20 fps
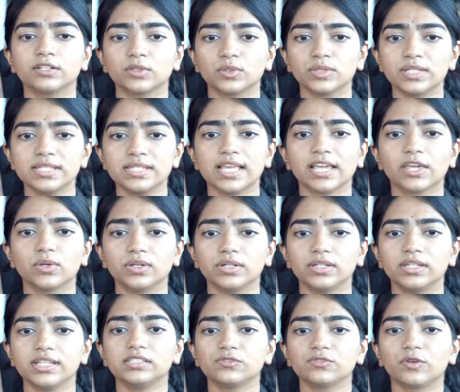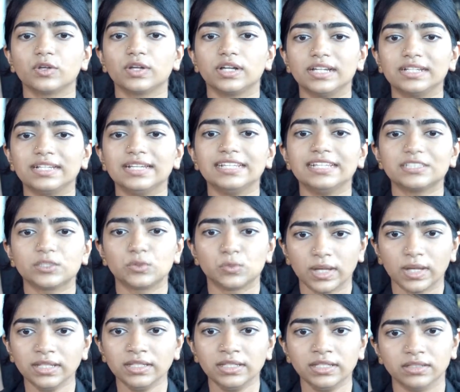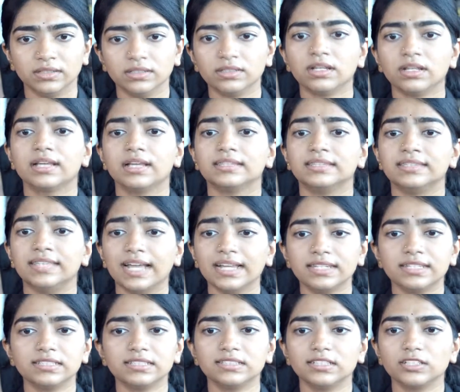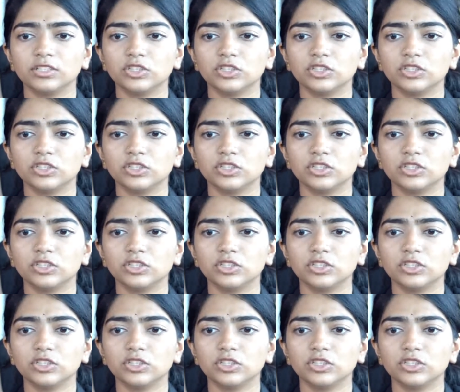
to the securities for at least 1 year, that research